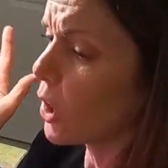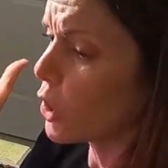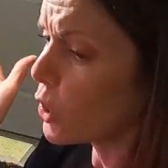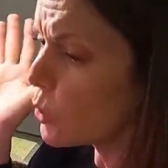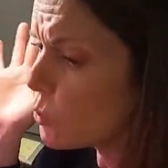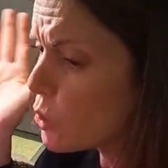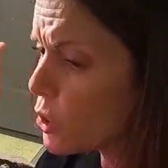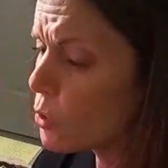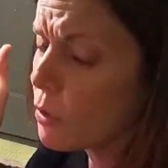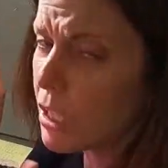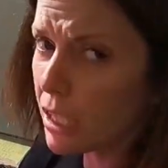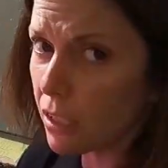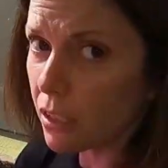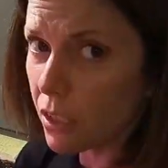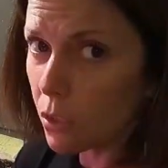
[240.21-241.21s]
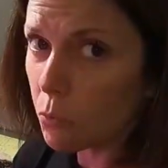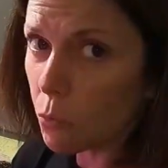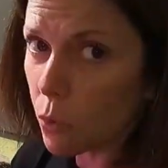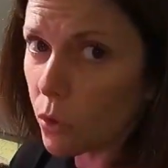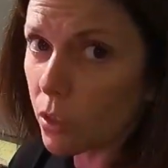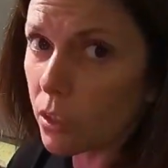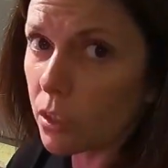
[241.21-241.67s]
you do need a little
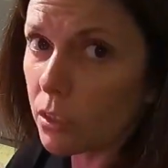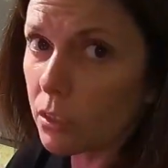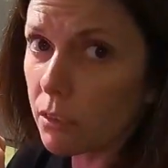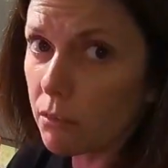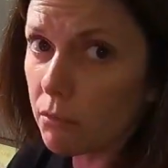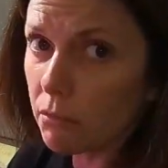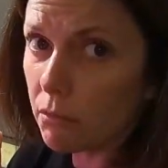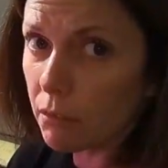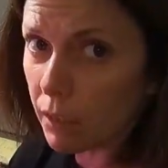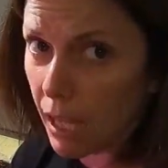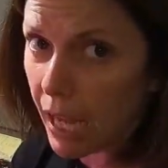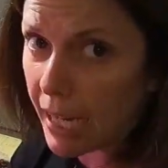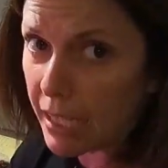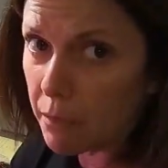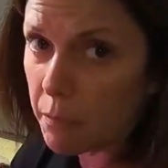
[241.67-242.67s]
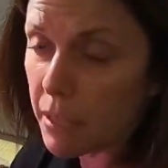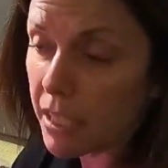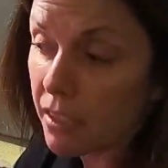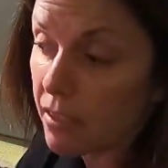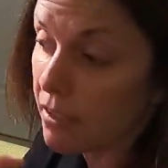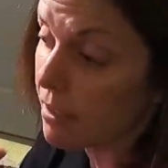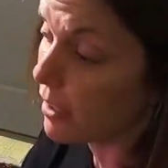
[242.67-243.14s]
more light
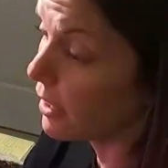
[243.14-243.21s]
because